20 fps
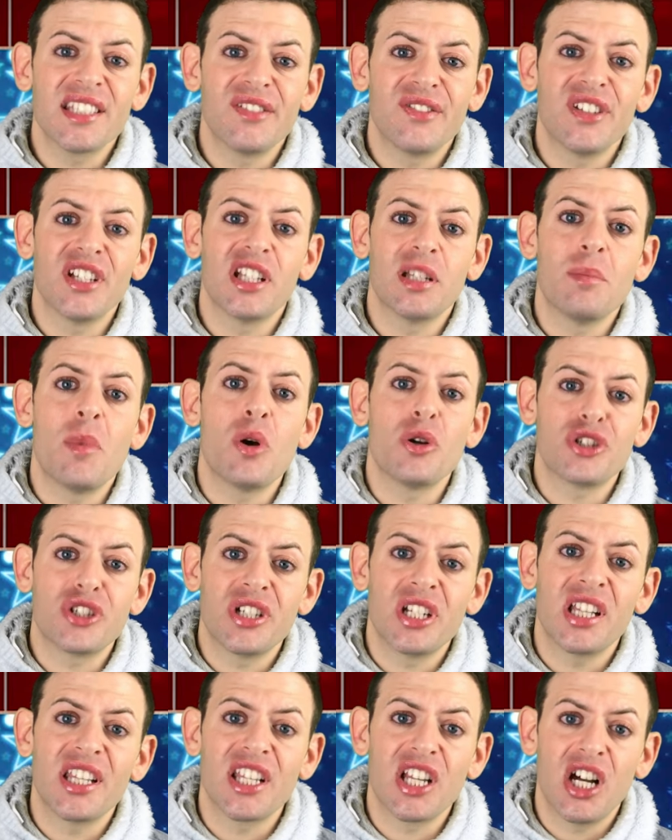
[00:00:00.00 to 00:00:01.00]
feel
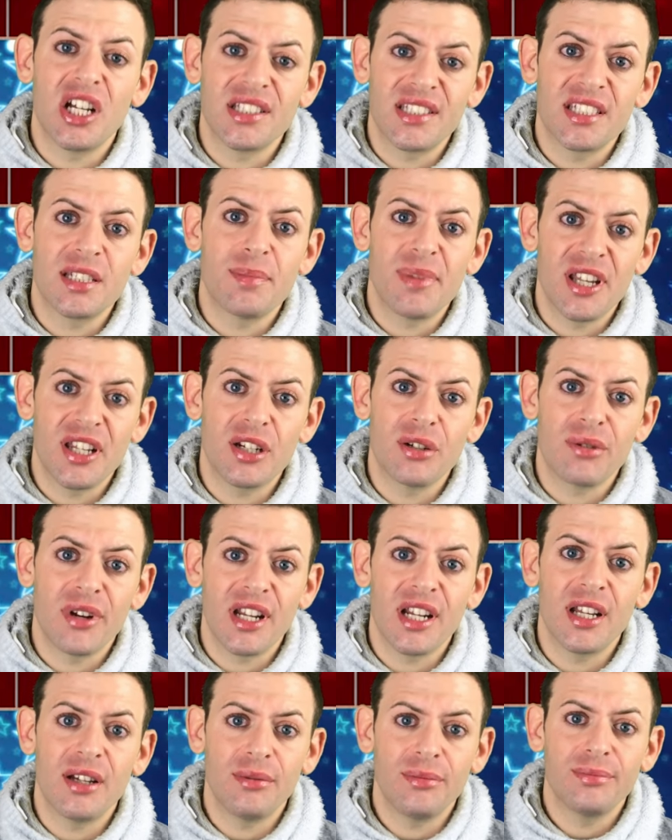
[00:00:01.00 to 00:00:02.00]
emotionally constipated right
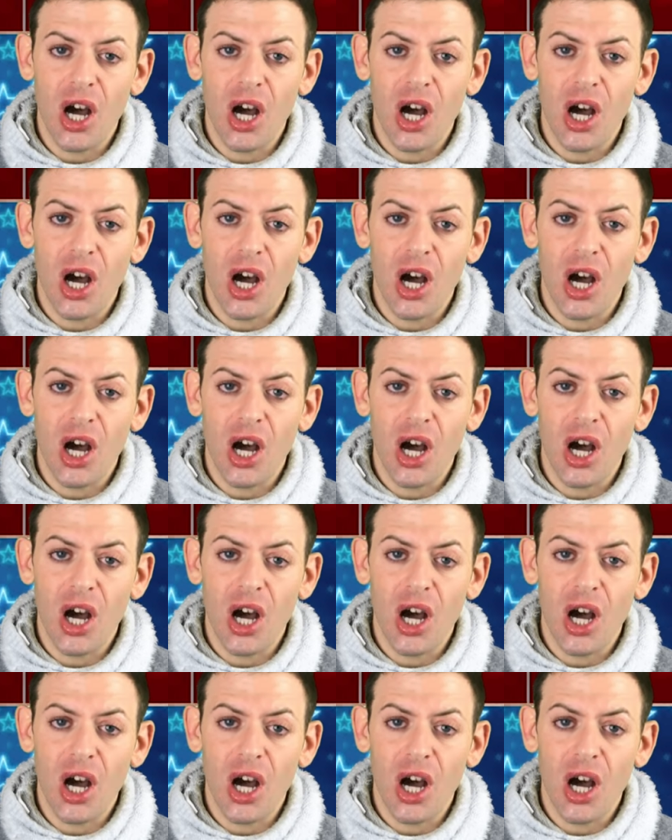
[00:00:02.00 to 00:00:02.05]
now.